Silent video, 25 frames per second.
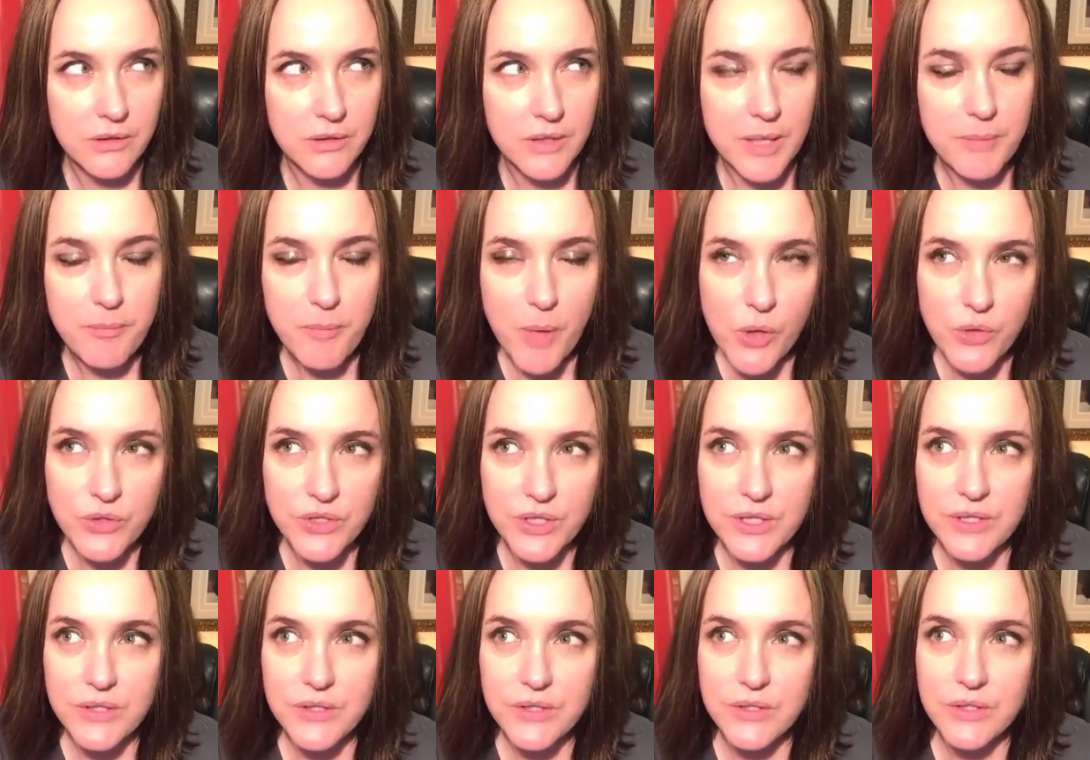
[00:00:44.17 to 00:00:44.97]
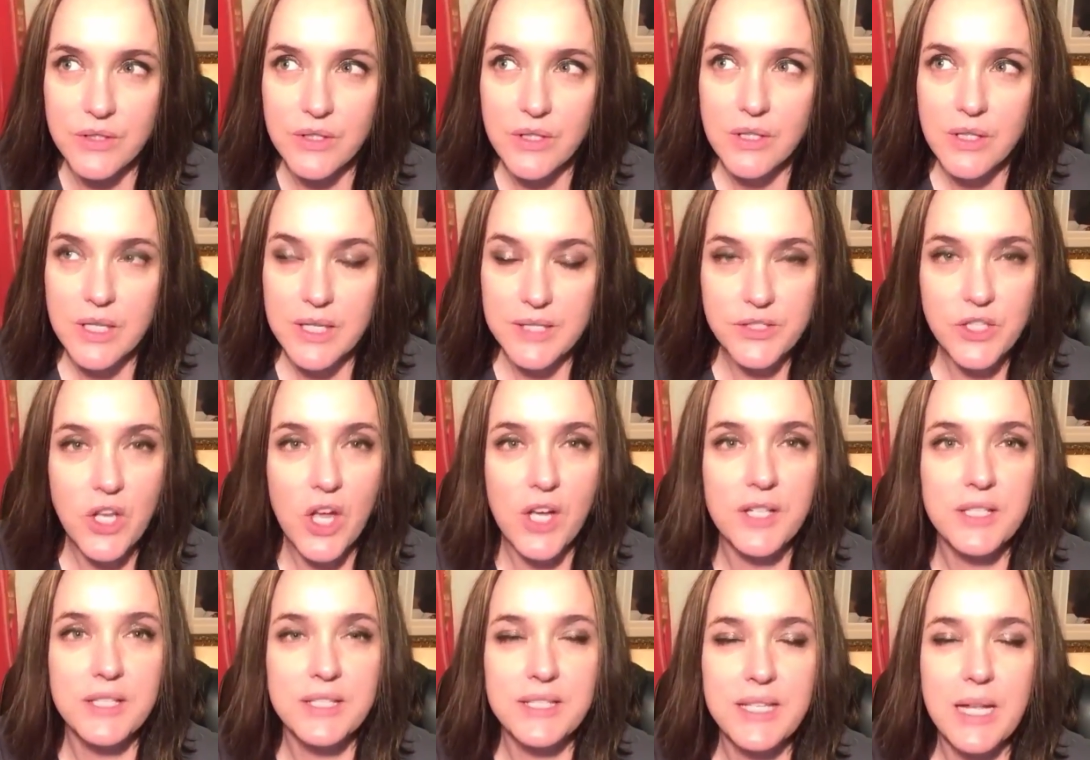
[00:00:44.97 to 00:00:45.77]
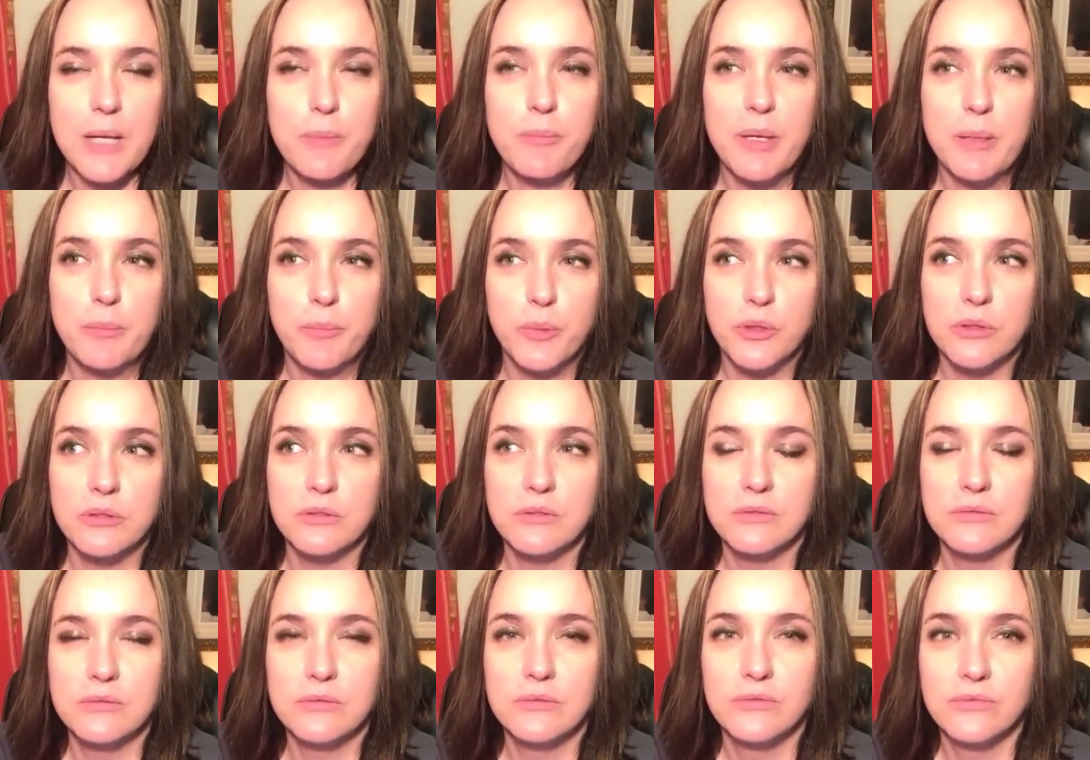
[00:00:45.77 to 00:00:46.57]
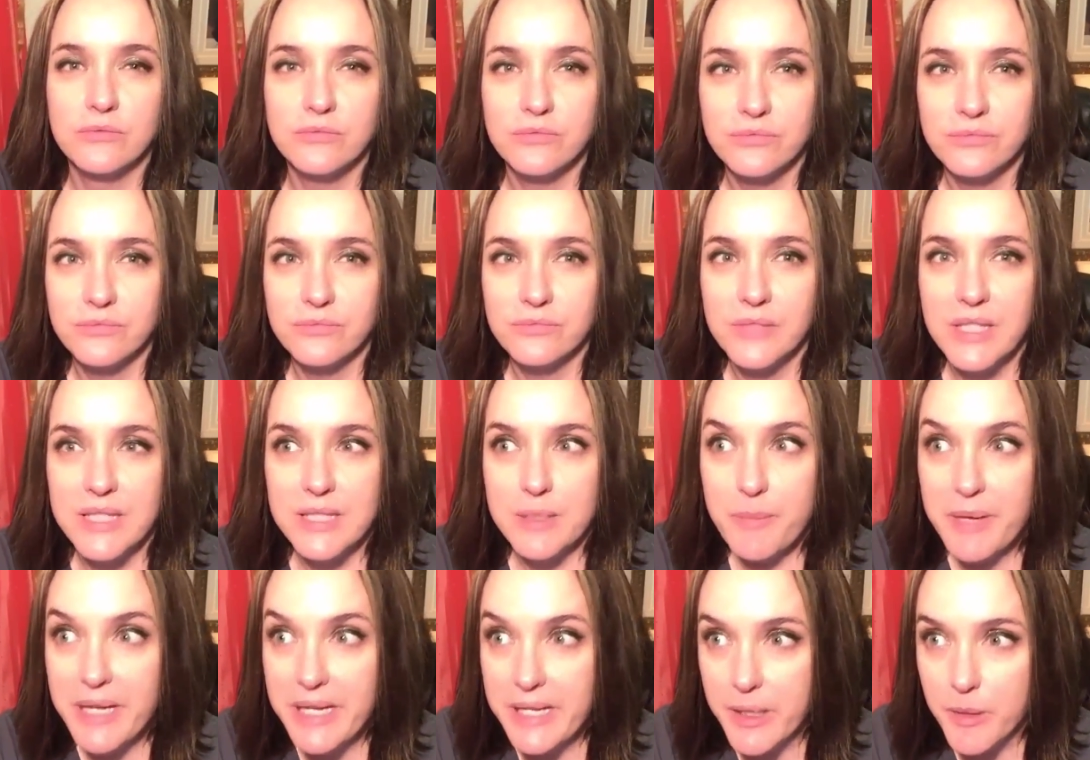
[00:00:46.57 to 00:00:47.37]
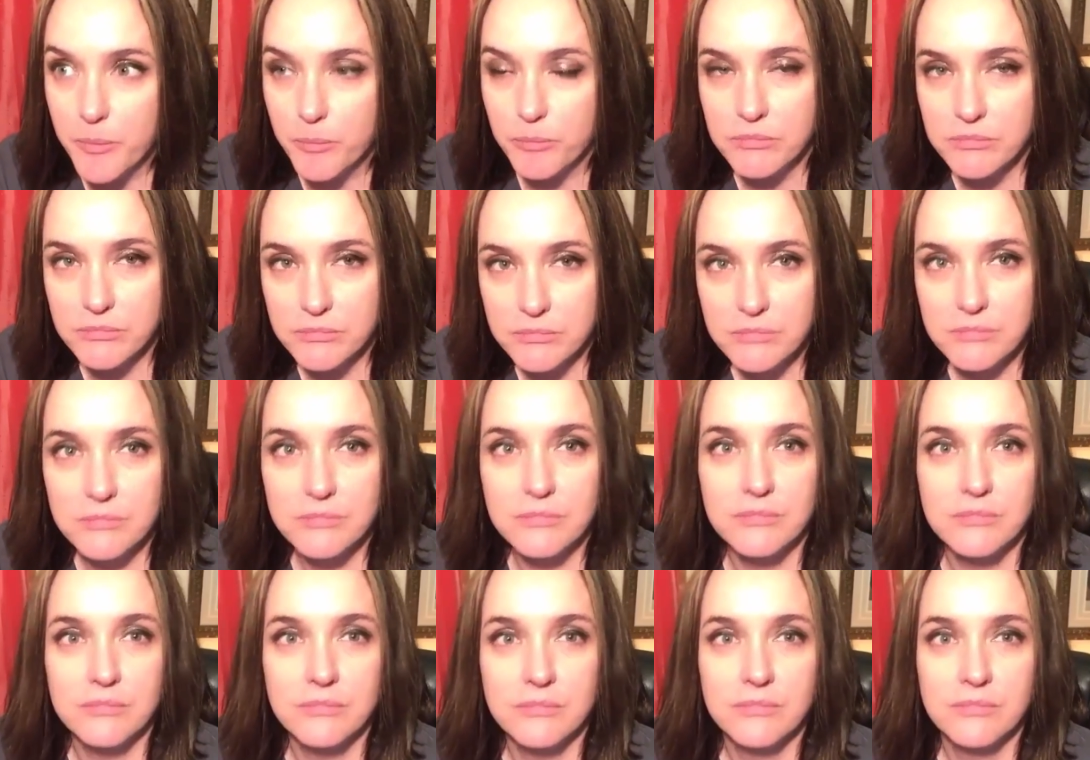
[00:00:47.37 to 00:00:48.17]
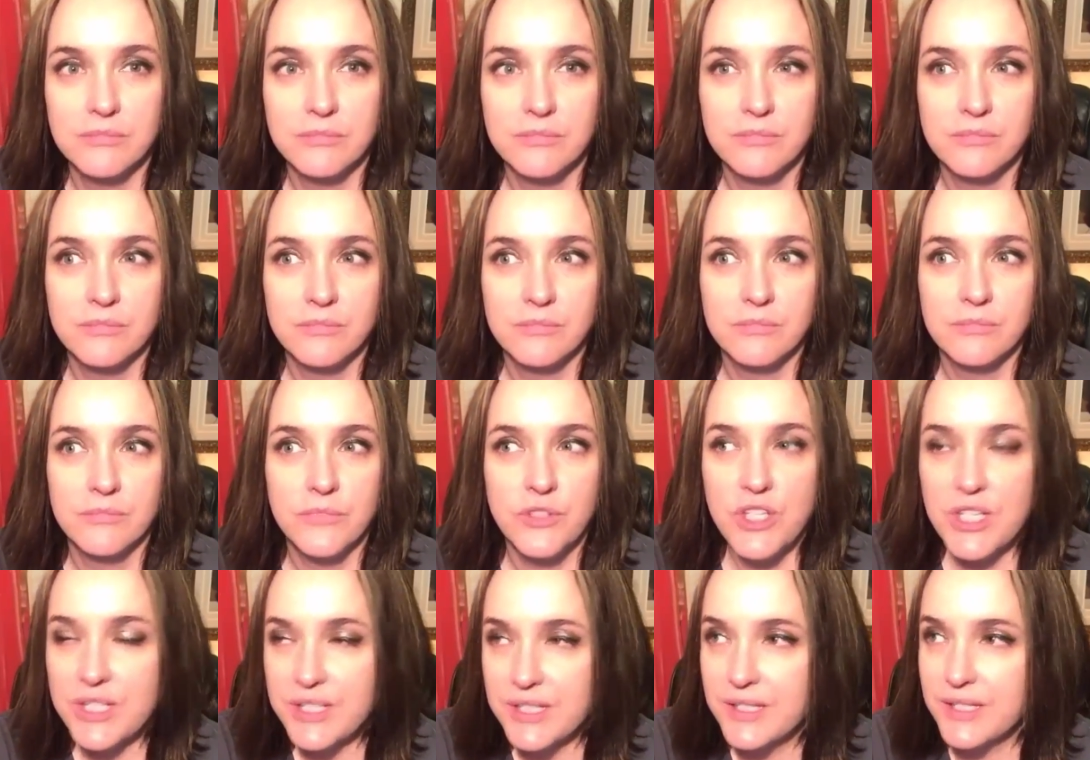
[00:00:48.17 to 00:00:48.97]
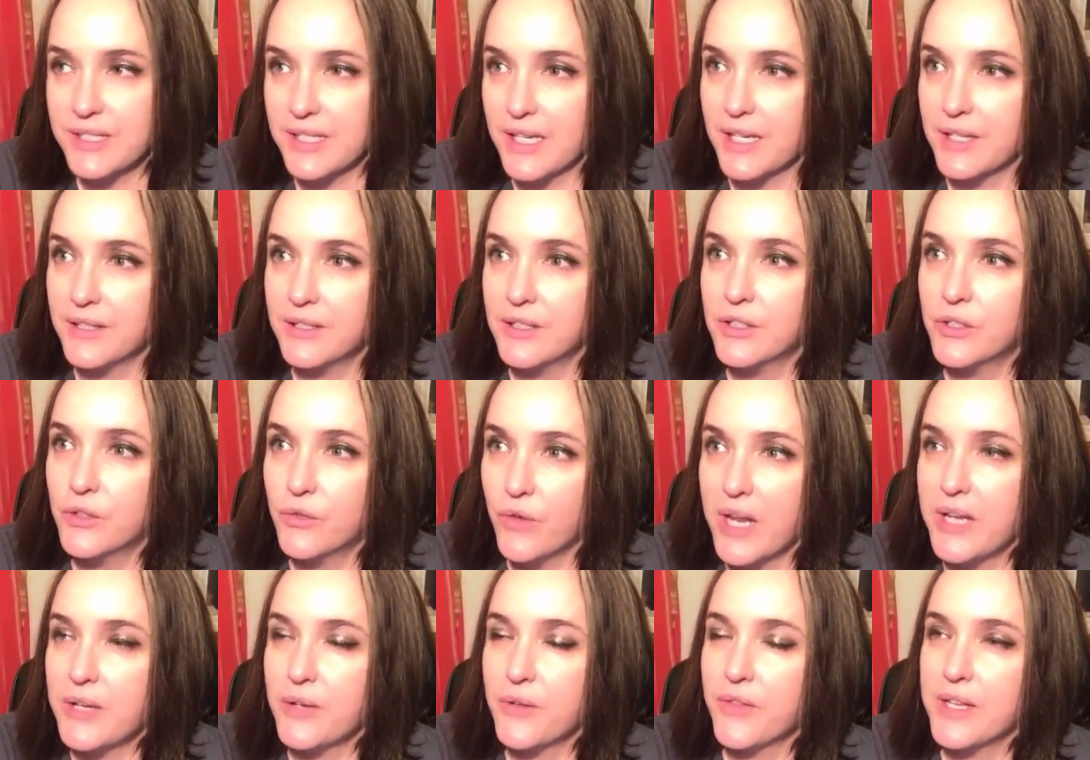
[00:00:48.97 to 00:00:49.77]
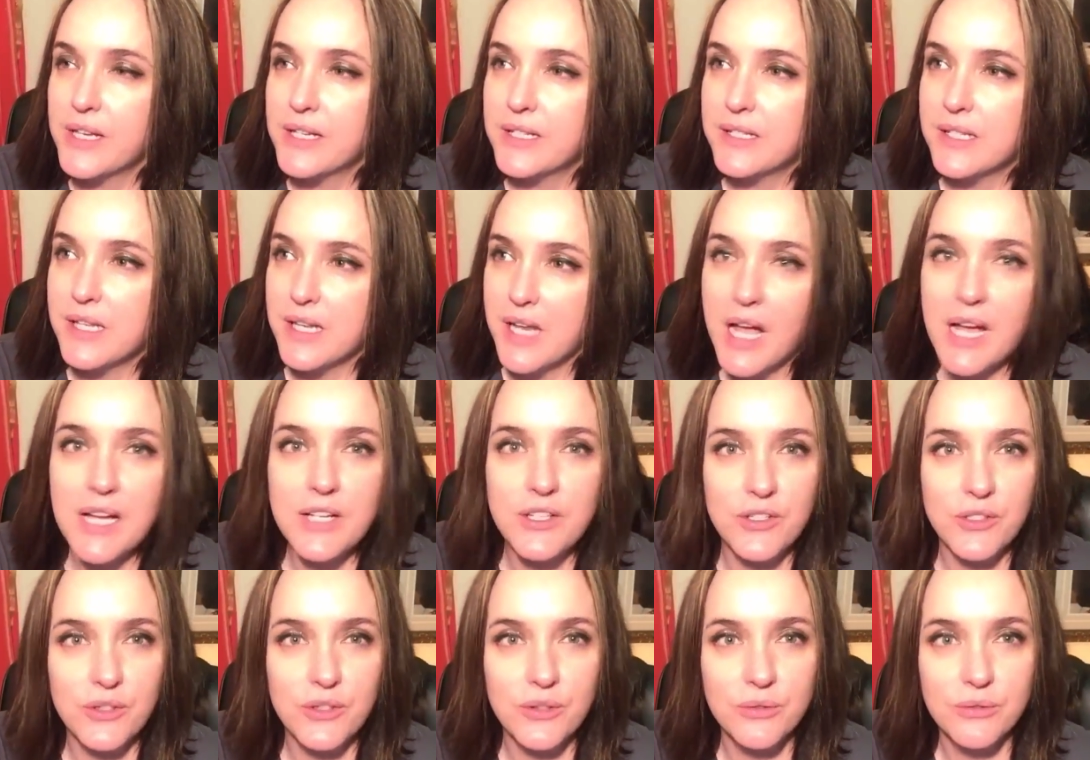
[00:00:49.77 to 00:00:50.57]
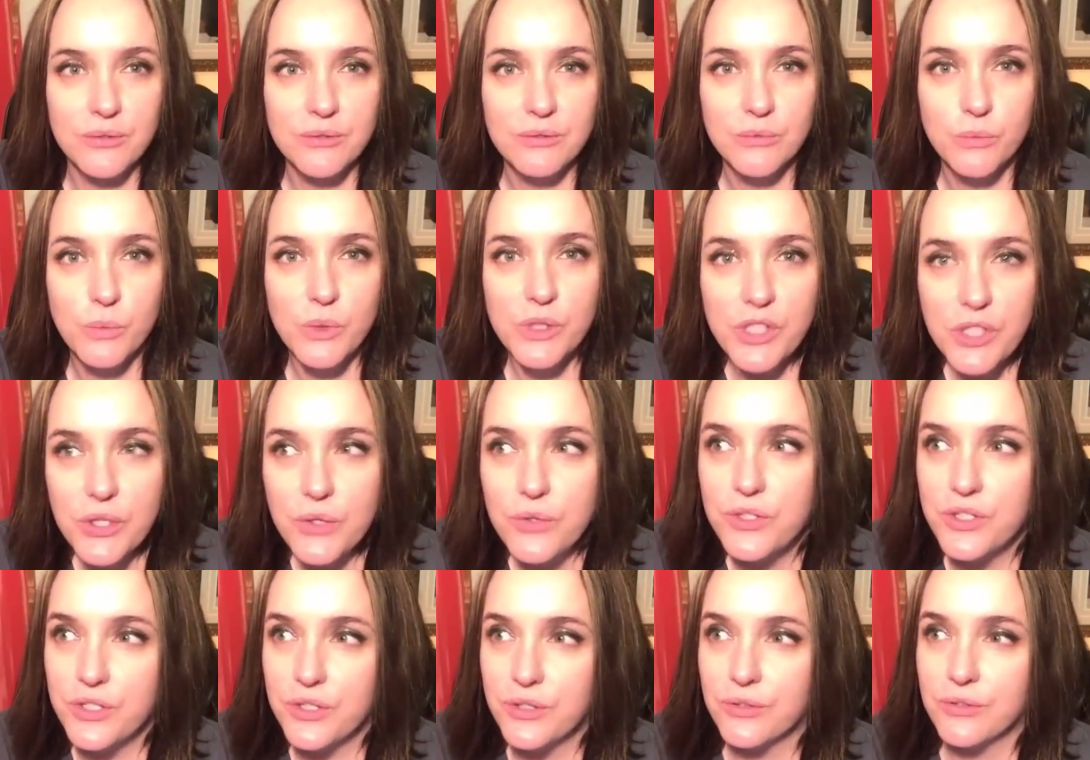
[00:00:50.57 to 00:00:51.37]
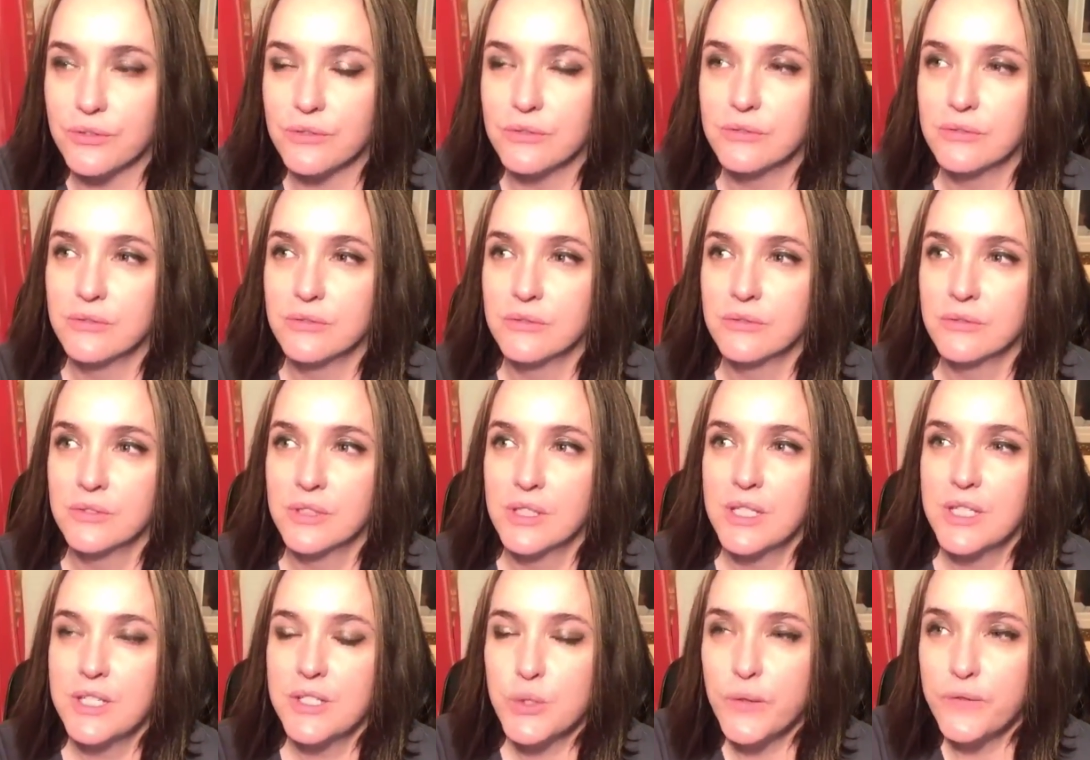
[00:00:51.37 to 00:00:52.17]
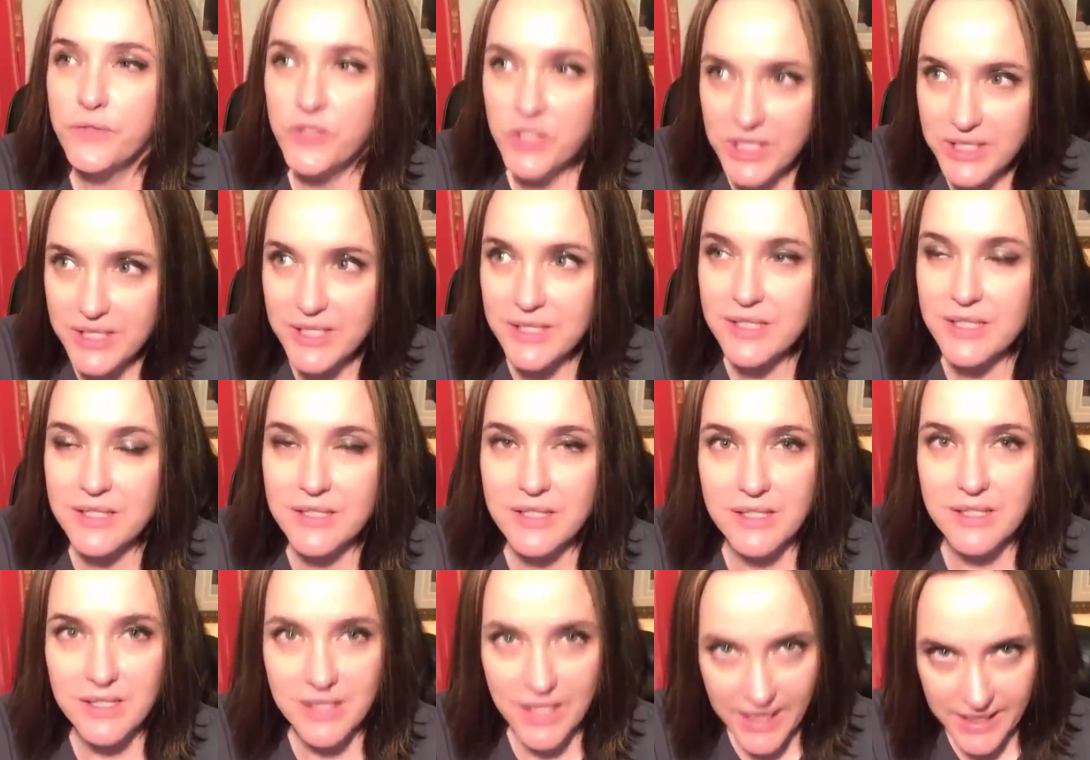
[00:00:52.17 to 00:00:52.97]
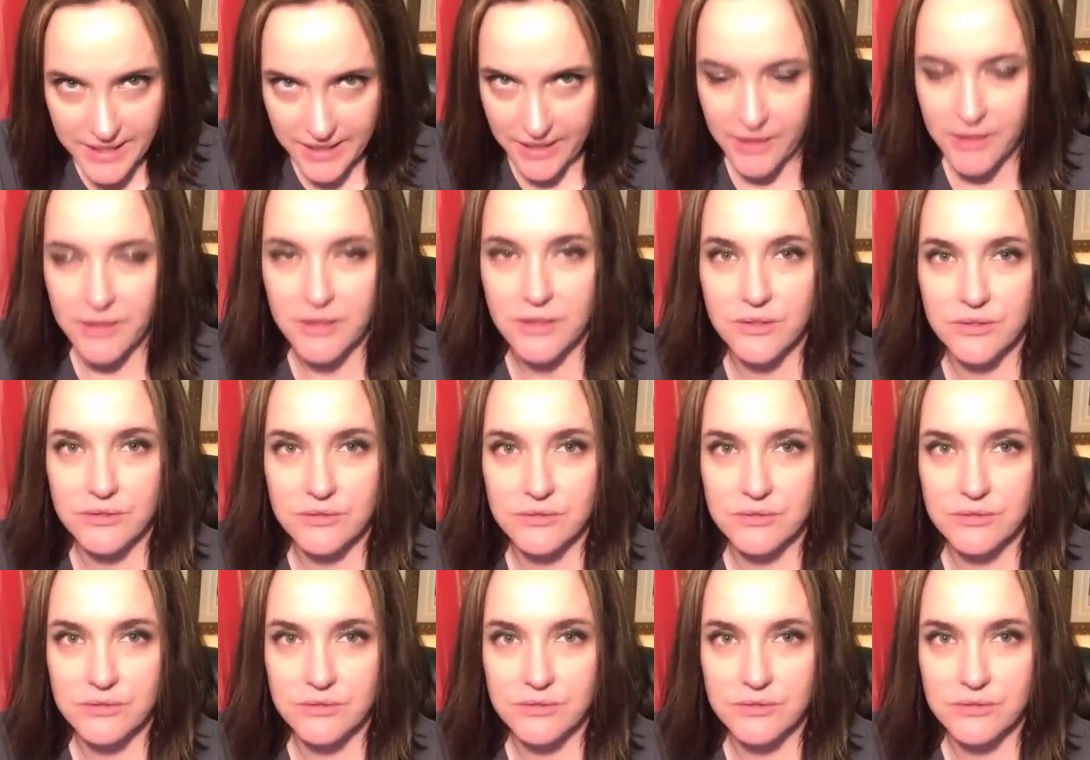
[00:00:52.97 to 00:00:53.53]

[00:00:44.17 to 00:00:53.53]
and Moses. He's talking to dead people. He's a medium. Jesus said, Greater things than I do will you do. So if Jesus is a psychic,